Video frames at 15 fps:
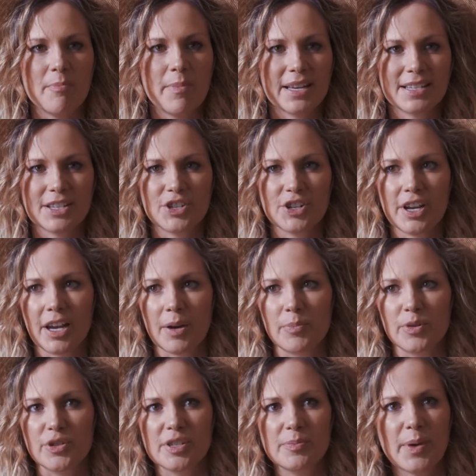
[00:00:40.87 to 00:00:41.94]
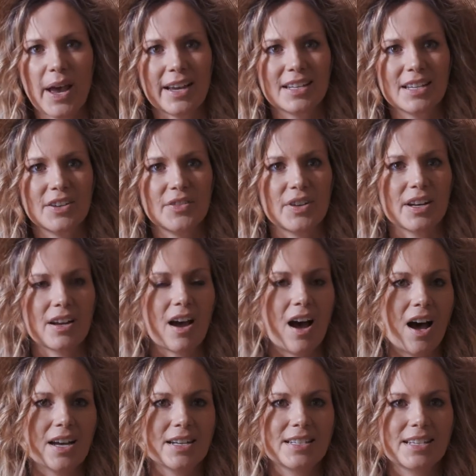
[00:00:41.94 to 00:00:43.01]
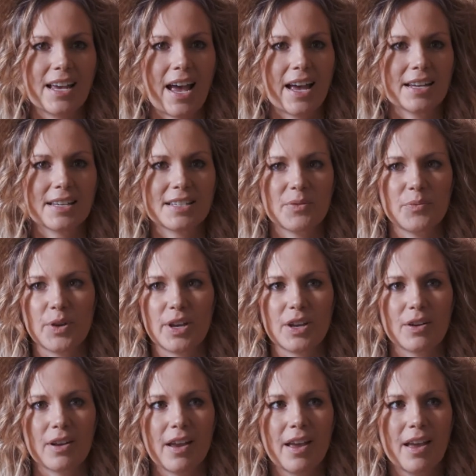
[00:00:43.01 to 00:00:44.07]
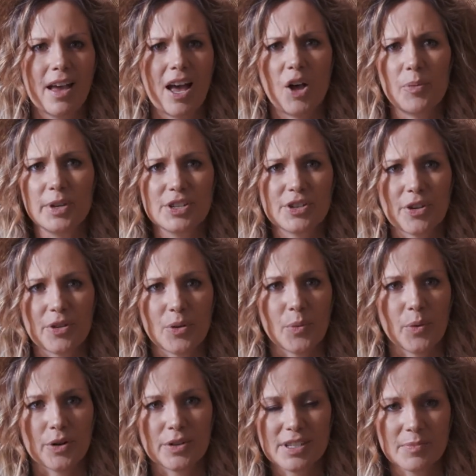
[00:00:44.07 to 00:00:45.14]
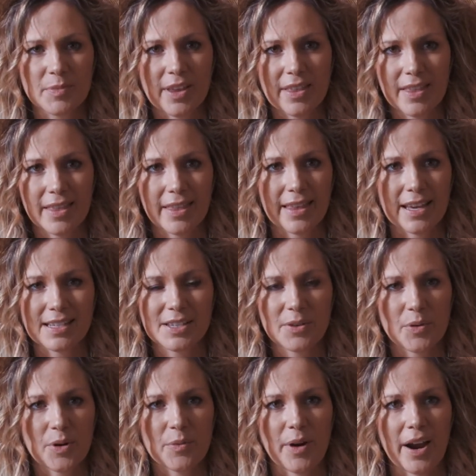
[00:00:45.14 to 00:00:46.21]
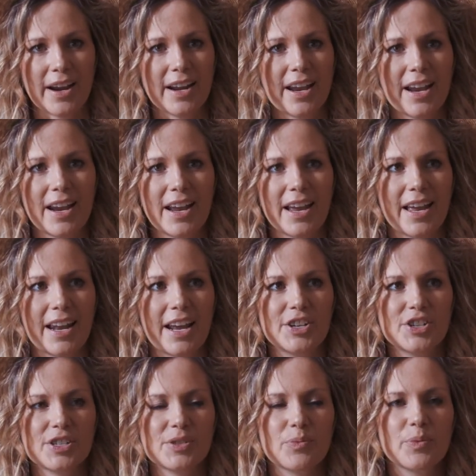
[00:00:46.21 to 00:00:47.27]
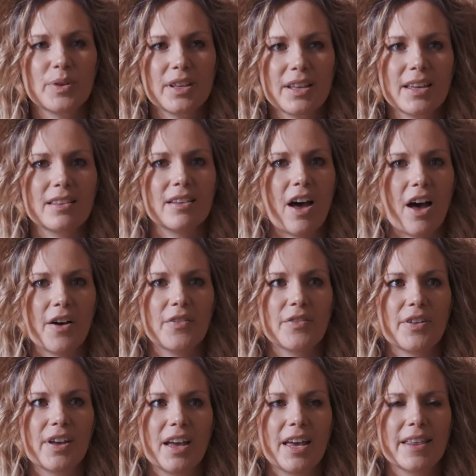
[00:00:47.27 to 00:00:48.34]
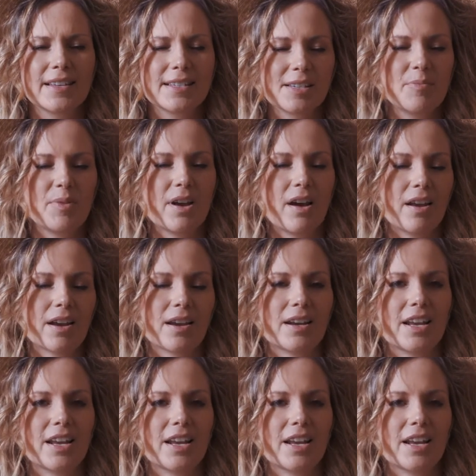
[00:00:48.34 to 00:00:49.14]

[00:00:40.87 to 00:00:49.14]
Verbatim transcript: messaging and perspective and context, and we can help each other wordsmith the things that we're writing. And I just really love the symbiotic